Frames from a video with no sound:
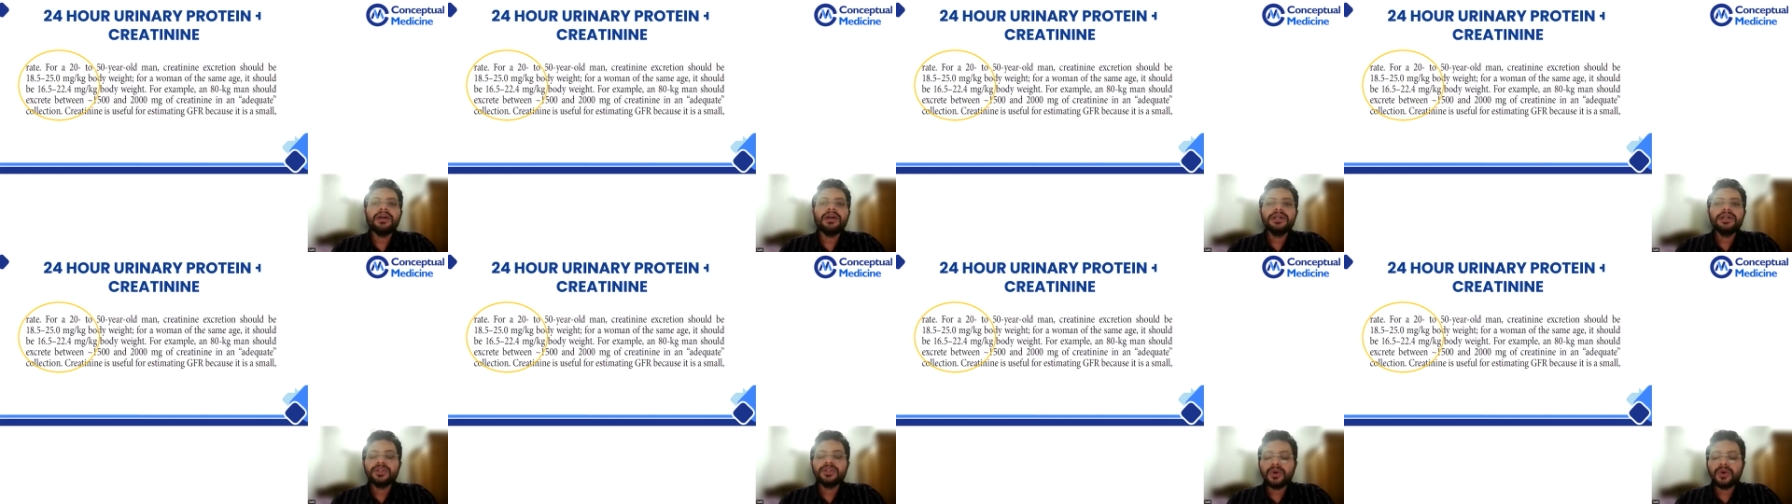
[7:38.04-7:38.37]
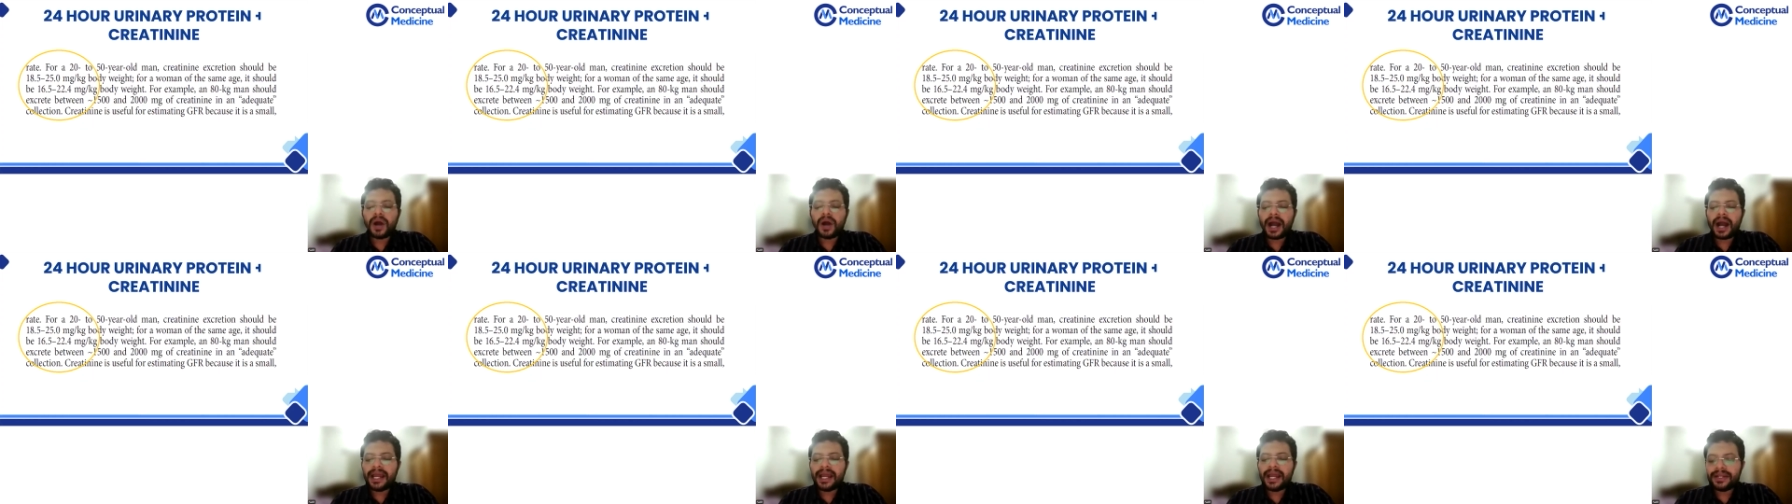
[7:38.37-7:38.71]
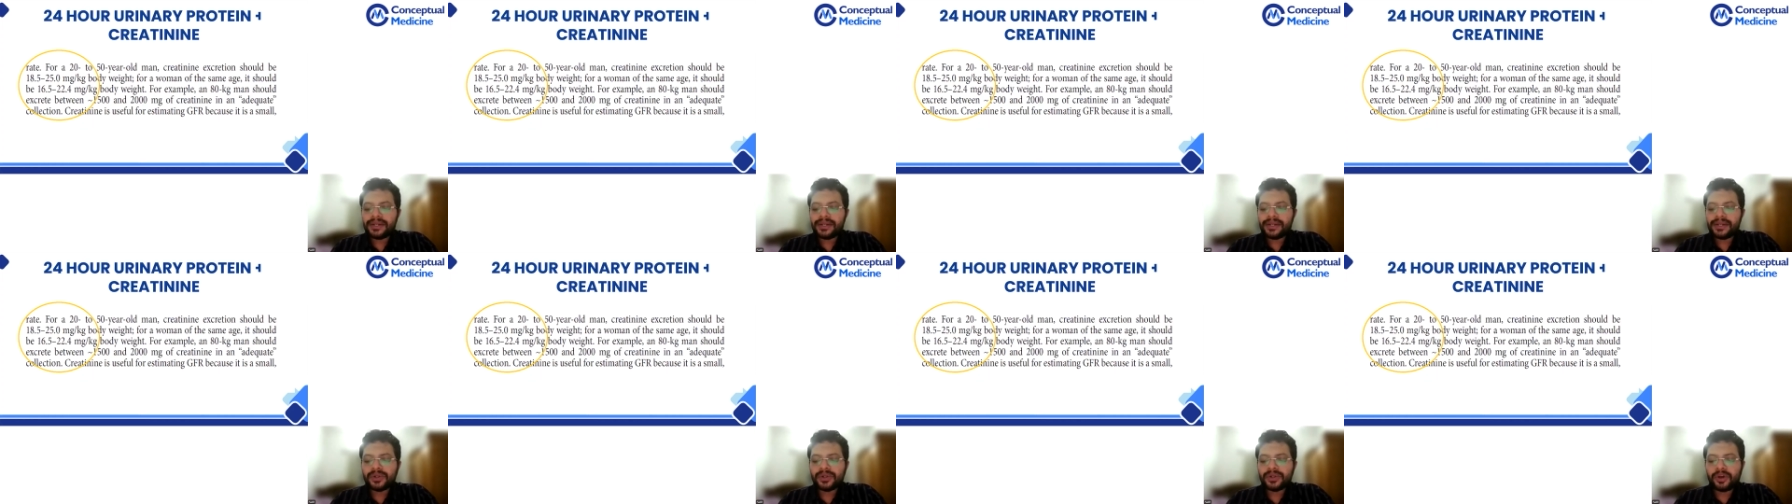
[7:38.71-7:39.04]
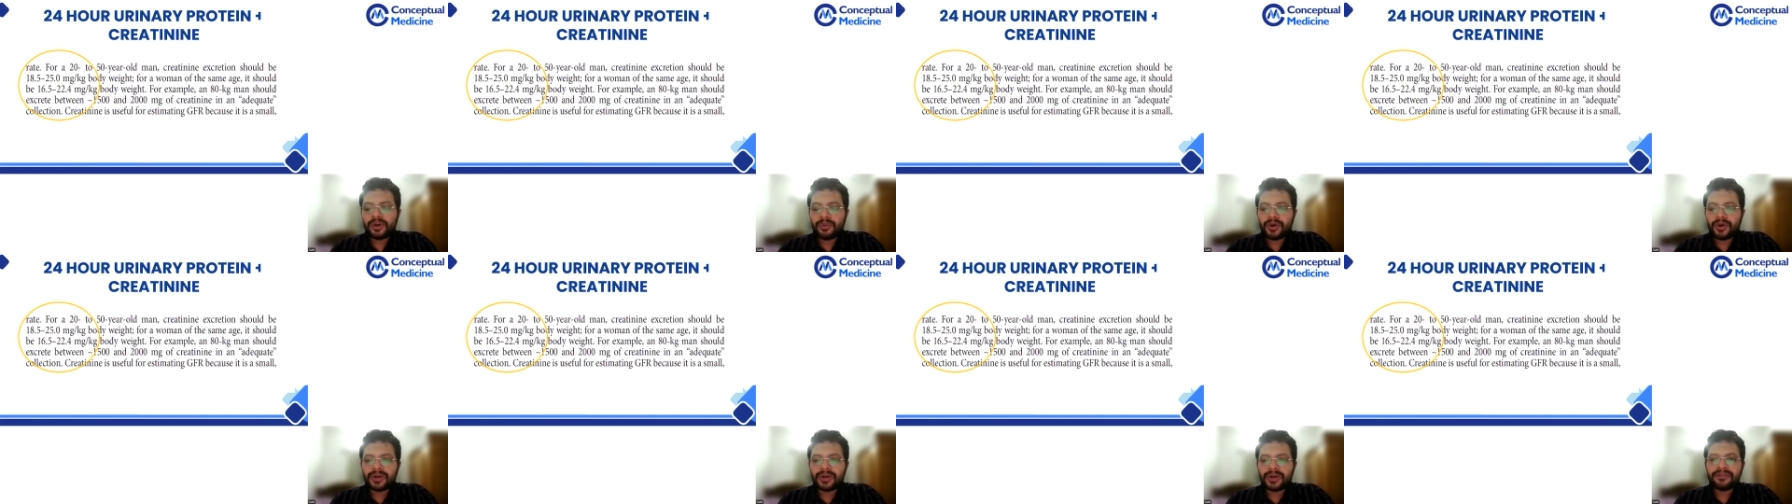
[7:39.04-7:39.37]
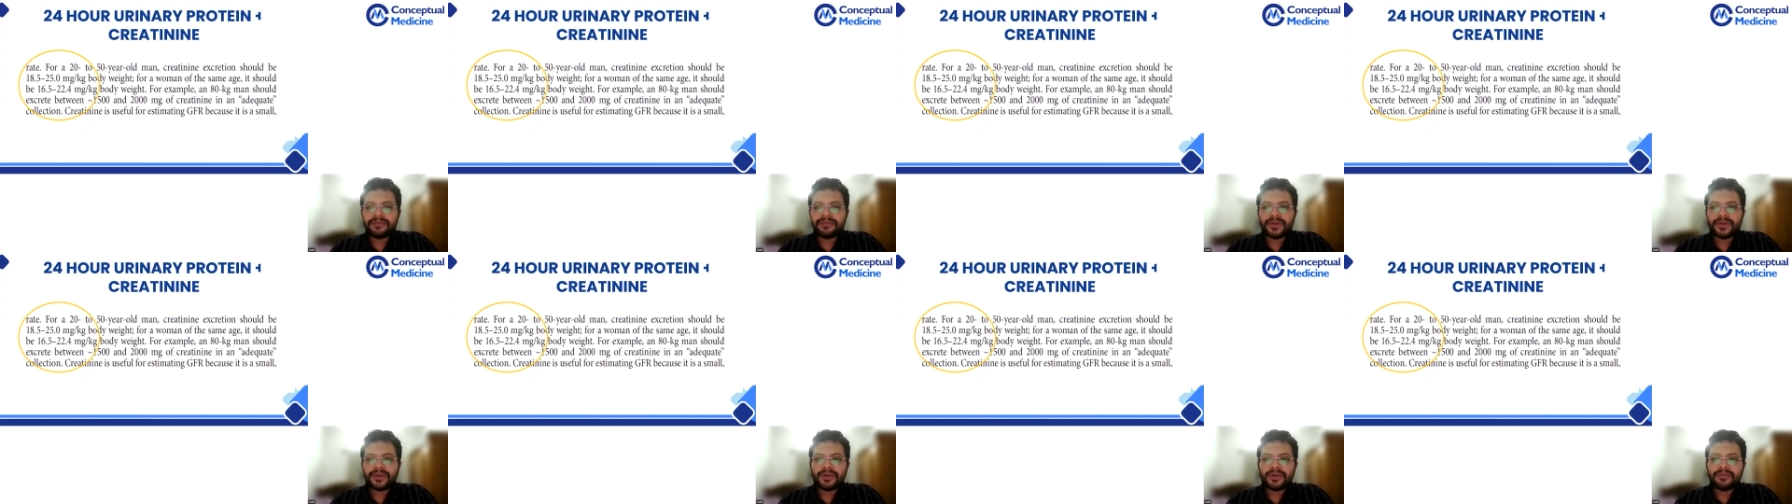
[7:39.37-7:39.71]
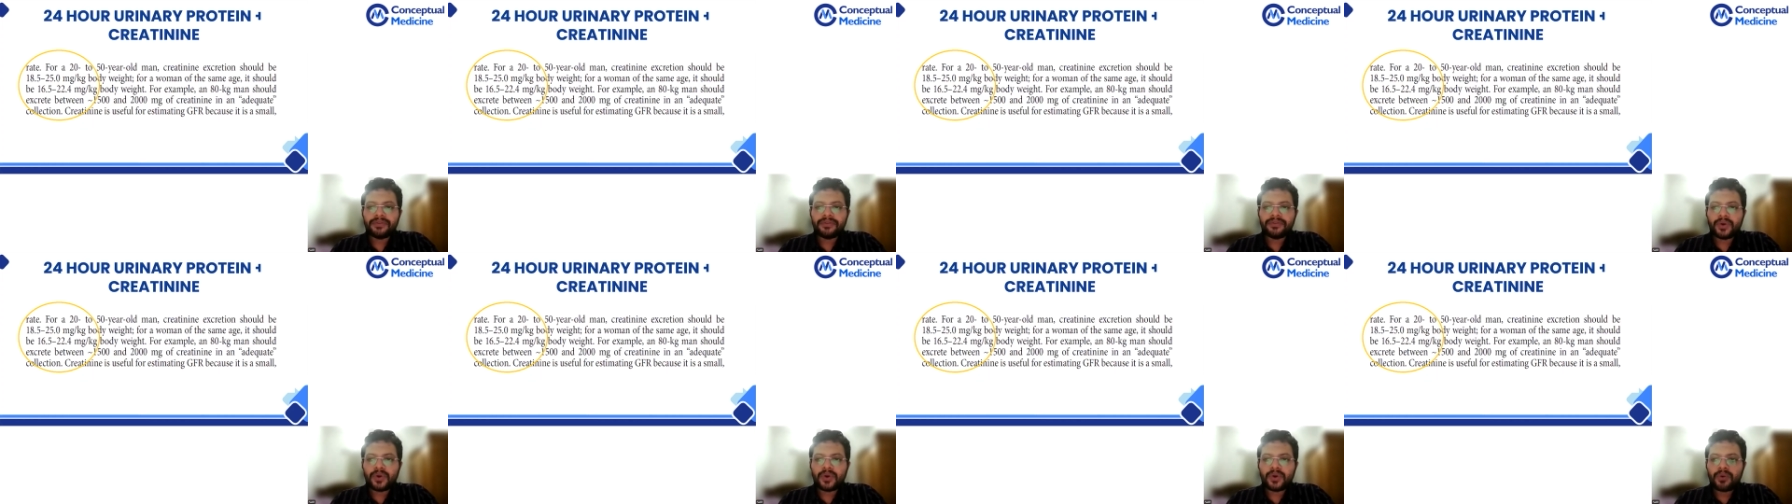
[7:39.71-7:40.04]
So I told you about it. If
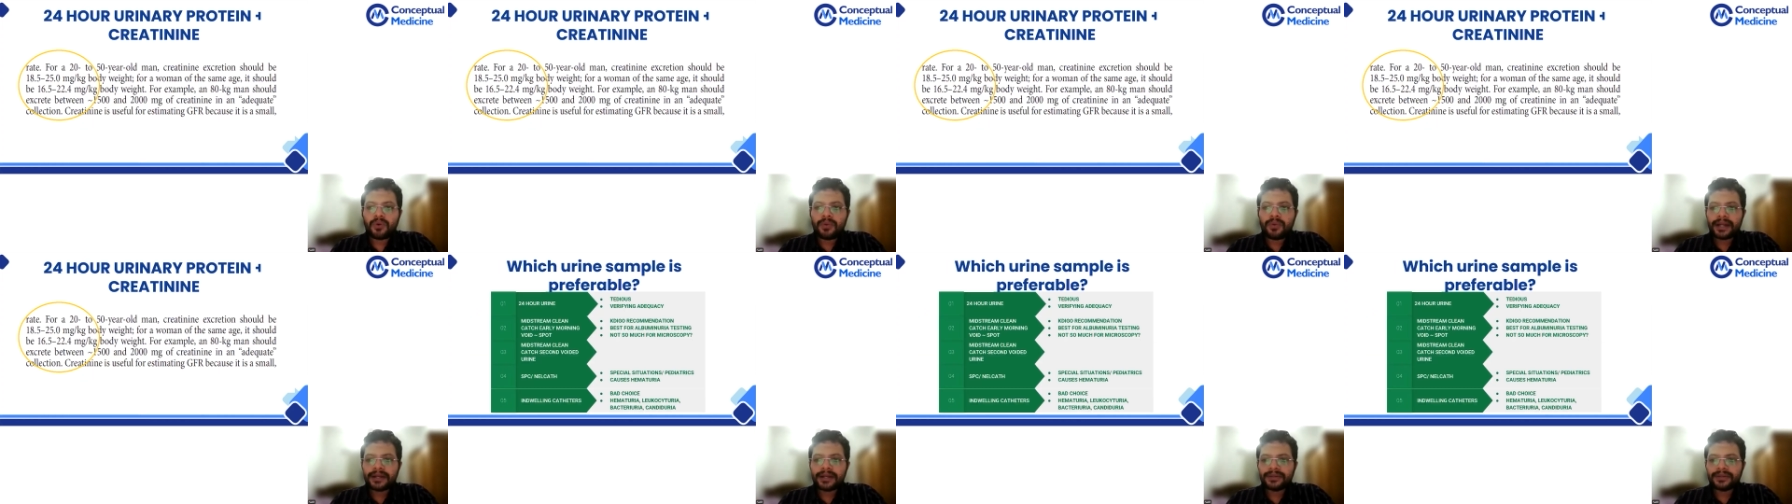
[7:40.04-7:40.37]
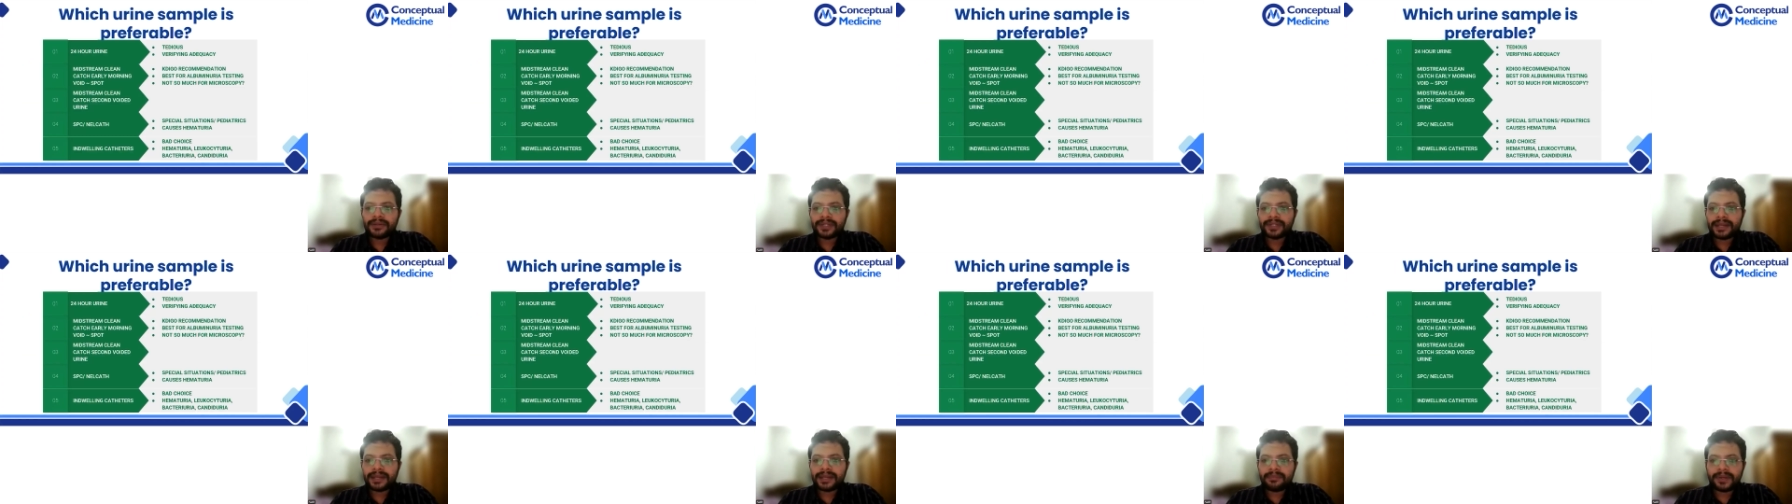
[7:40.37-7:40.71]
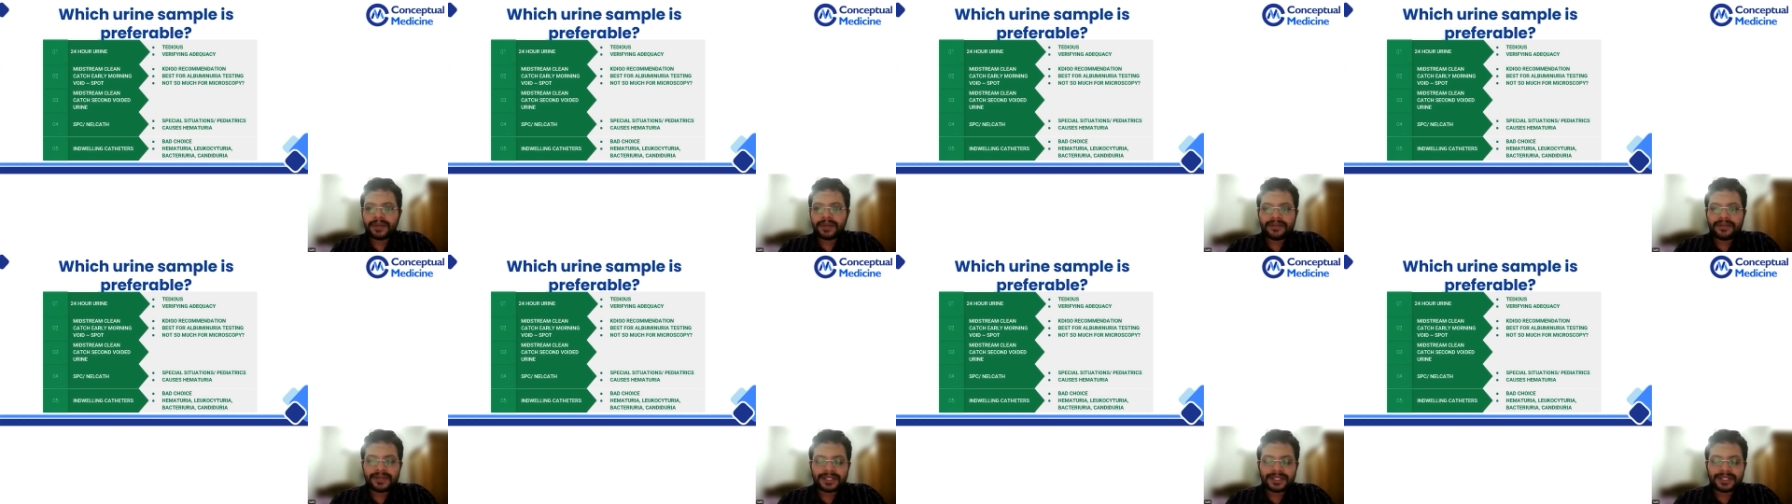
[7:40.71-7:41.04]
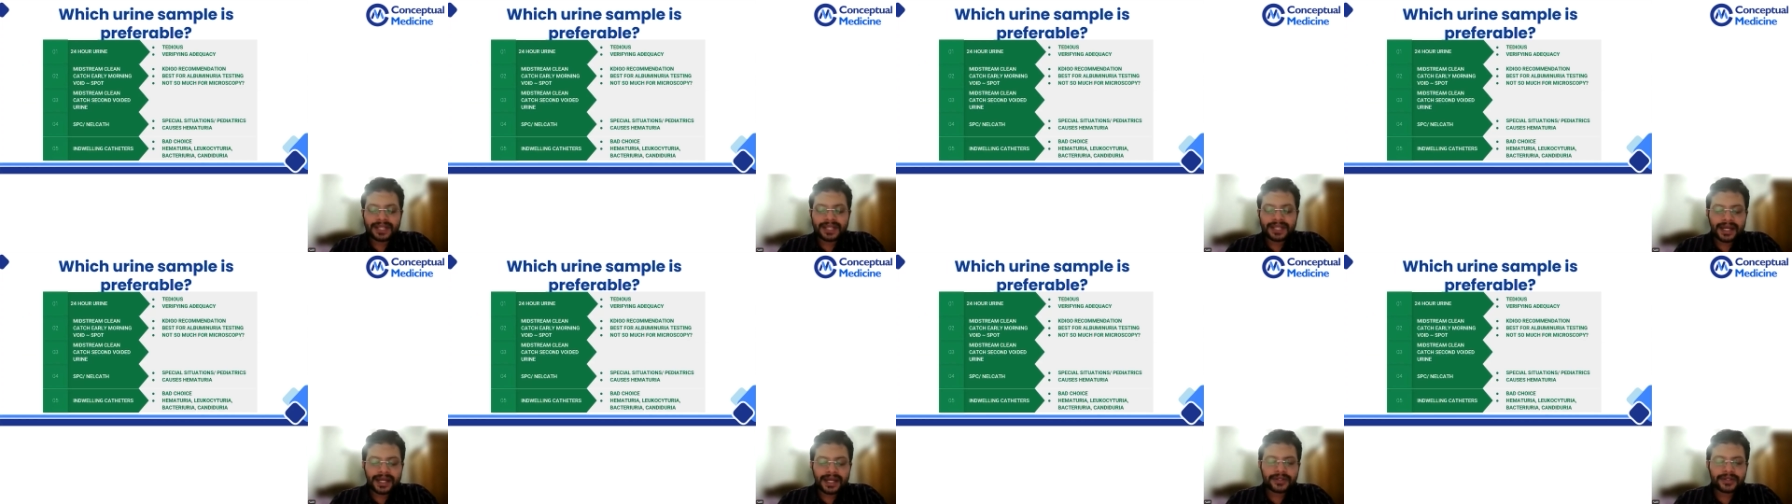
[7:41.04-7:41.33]
you go back to the previous slide,